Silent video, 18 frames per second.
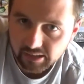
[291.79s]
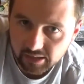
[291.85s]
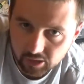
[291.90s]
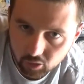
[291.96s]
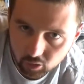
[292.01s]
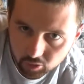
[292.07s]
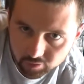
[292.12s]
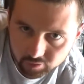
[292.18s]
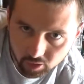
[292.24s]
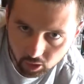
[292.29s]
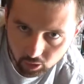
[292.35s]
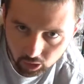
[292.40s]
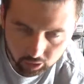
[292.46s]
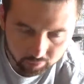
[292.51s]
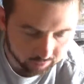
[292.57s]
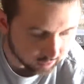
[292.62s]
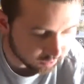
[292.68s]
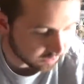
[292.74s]
decoy fall
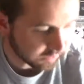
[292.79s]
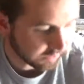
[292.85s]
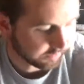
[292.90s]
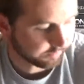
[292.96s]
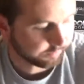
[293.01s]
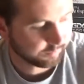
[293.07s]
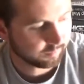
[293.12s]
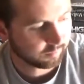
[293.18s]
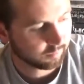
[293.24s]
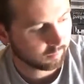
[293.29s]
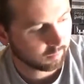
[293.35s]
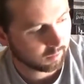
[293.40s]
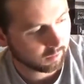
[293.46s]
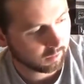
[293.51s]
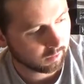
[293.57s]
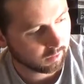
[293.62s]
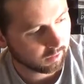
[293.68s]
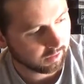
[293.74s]
off there yet.
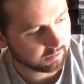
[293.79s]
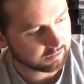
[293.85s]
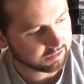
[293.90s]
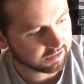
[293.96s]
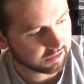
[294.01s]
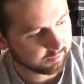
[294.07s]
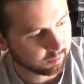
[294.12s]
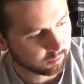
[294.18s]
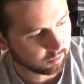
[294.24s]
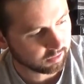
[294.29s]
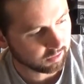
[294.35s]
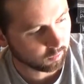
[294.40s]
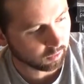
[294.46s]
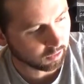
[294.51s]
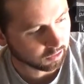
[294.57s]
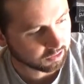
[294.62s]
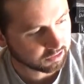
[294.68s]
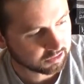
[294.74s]
It was simple and it
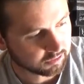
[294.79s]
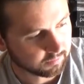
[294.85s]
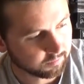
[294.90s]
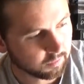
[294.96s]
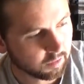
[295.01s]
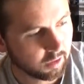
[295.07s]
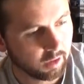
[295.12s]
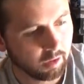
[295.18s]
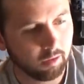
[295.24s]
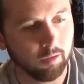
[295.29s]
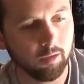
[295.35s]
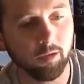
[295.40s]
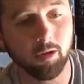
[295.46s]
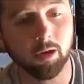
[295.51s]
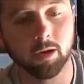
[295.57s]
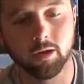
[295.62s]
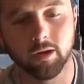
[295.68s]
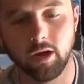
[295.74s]
works.
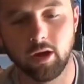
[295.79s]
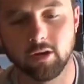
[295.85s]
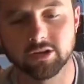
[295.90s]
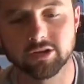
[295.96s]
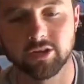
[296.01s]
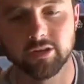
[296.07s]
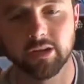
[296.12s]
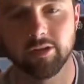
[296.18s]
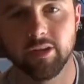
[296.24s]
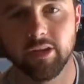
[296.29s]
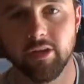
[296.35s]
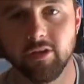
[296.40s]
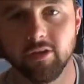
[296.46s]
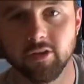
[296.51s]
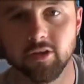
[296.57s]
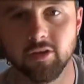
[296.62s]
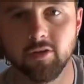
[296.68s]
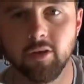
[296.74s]
Also, another thing you
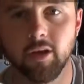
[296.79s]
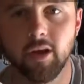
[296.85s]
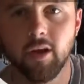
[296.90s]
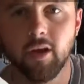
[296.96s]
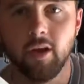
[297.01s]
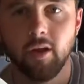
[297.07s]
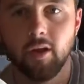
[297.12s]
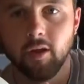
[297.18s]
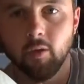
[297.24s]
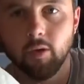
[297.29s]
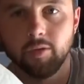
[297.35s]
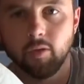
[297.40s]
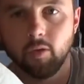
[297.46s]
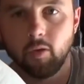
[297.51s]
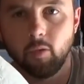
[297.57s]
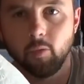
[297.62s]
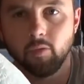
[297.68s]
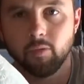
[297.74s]
can do with the
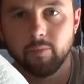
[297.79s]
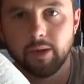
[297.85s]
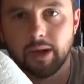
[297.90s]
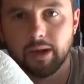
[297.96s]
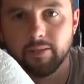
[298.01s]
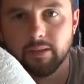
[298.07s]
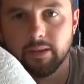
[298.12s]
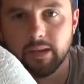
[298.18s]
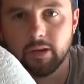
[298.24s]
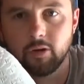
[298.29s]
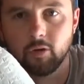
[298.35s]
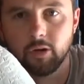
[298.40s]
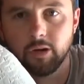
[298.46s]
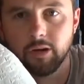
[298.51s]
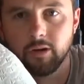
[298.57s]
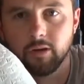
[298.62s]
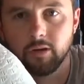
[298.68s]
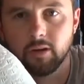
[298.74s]
hole in the back of the
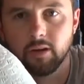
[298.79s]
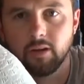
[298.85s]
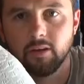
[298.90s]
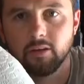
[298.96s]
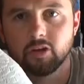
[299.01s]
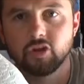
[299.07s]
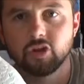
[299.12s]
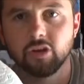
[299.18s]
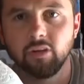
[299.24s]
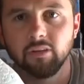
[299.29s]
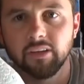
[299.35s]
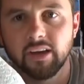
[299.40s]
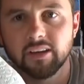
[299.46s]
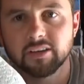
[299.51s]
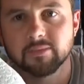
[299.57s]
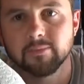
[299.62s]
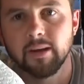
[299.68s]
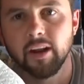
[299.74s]
decoy, drill it
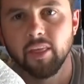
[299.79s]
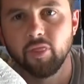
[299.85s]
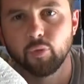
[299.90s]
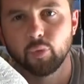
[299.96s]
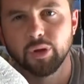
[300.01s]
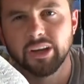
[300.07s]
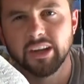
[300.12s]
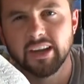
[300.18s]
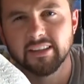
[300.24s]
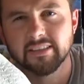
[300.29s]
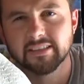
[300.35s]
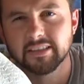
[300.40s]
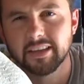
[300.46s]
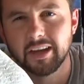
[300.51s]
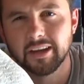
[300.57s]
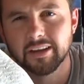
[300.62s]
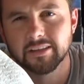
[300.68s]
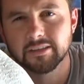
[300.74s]
out to about 3/8
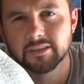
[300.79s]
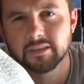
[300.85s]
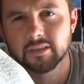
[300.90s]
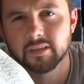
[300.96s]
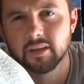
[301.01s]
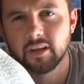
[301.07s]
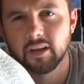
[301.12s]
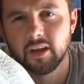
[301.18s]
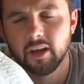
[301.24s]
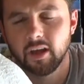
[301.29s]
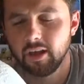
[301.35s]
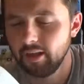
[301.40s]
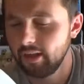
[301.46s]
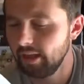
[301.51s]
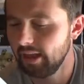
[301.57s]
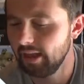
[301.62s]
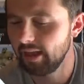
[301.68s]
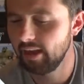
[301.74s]
size,
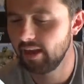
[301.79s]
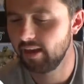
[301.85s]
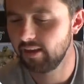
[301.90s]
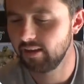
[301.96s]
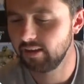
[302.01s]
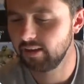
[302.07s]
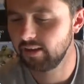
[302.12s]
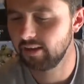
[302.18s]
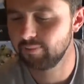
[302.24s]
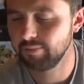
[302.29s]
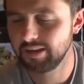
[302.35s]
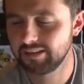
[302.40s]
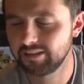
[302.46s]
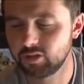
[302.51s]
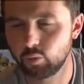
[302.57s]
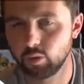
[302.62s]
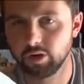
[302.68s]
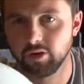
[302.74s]
and it
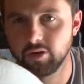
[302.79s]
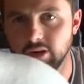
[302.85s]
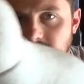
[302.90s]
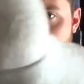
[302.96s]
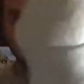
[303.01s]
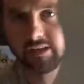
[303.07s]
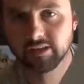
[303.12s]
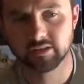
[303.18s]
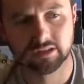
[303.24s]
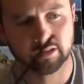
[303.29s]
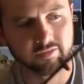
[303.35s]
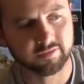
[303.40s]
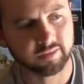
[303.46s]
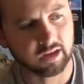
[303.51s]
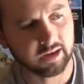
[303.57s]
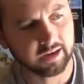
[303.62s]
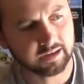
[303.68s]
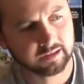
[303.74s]
makes it to where you can easily
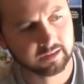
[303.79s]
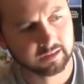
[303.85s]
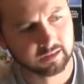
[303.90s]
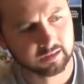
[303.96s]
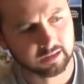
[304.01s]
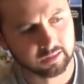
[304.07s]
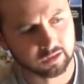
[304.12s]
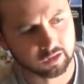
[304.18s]
find it in